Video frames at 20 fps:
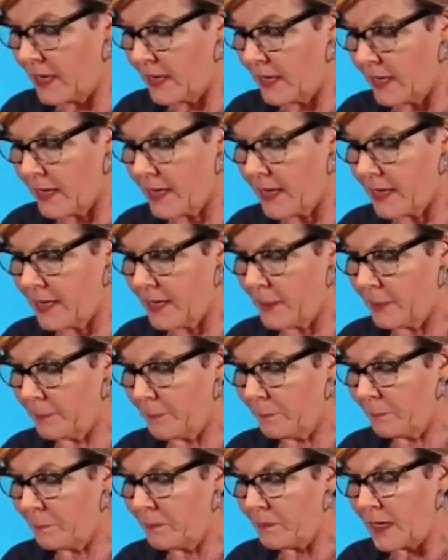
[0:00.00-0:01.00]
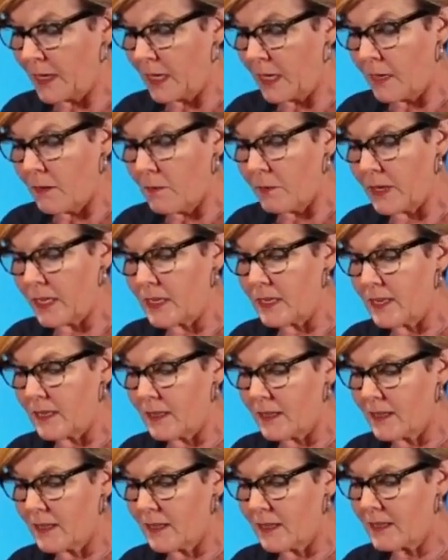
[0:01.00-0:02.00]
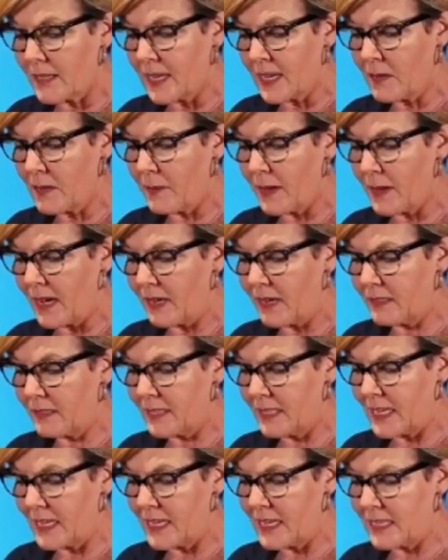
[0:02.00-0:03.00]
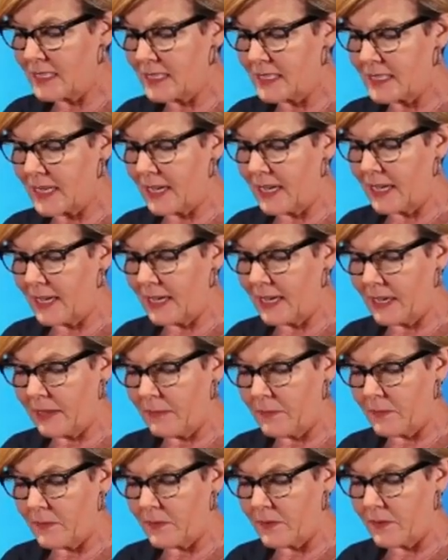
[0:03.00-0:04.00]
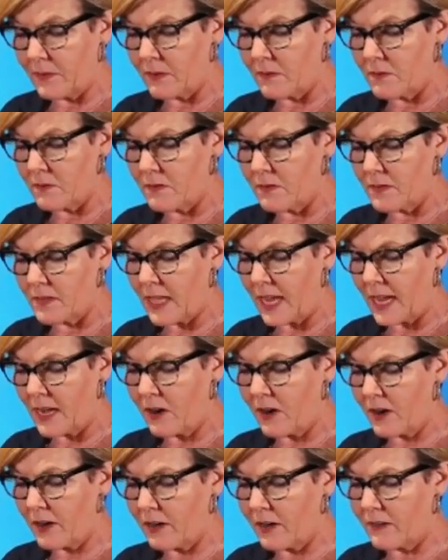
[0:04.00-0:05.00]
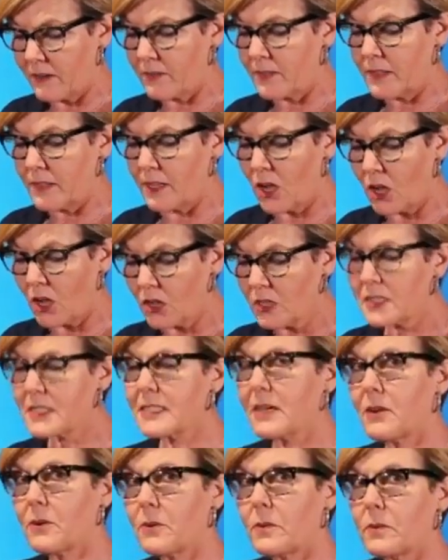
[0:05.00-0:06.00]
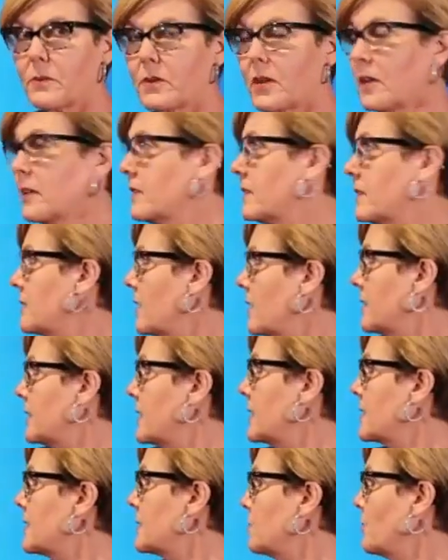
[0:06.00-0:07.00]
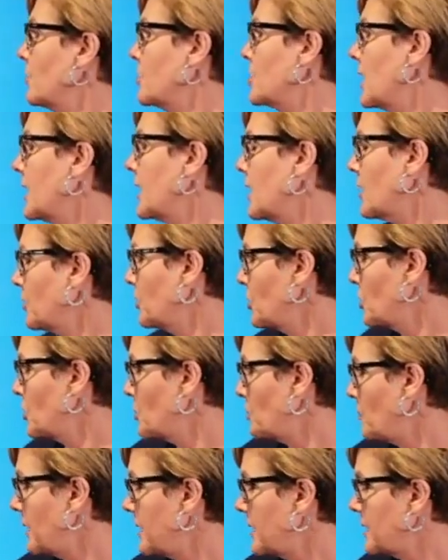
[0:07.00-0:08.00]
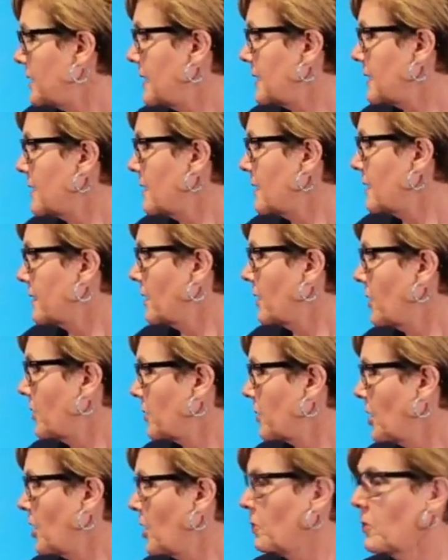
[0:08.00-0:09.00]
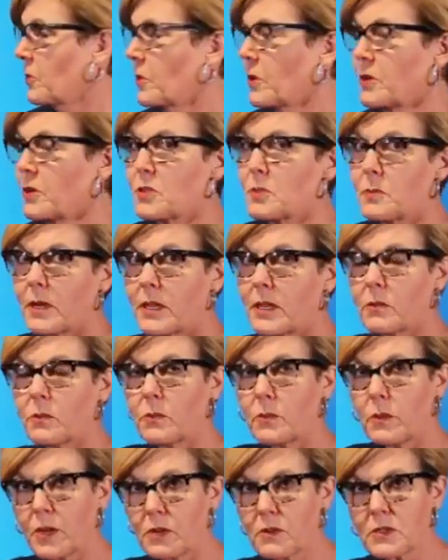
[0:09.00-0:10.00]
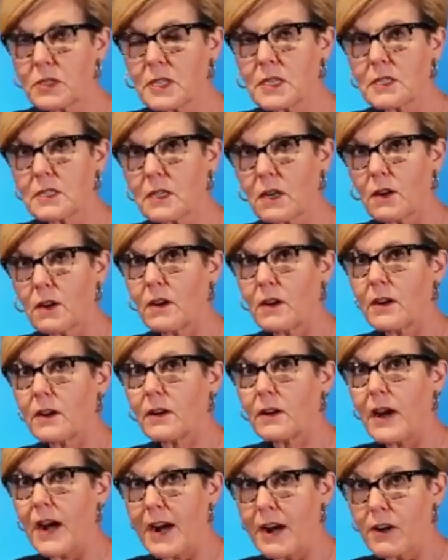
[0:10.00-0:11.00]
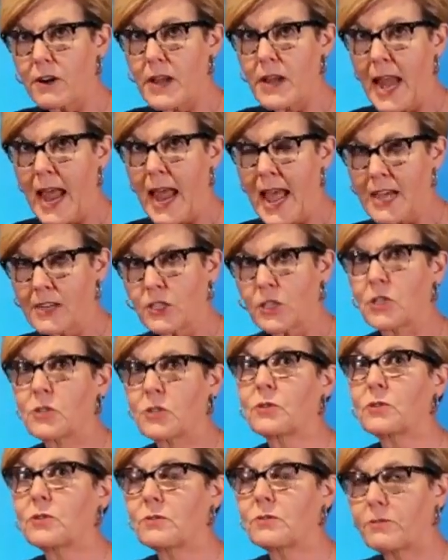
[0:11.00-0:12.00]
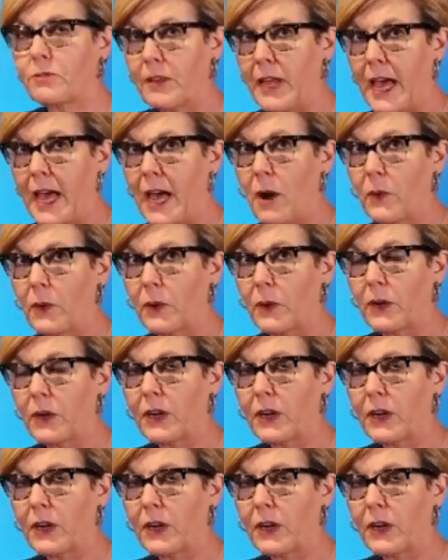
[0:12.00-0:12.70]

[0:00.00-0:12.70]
um, but the thing about these, uh, they are also not not this particular species, not the Oklahoma rose, but roses are our national flower.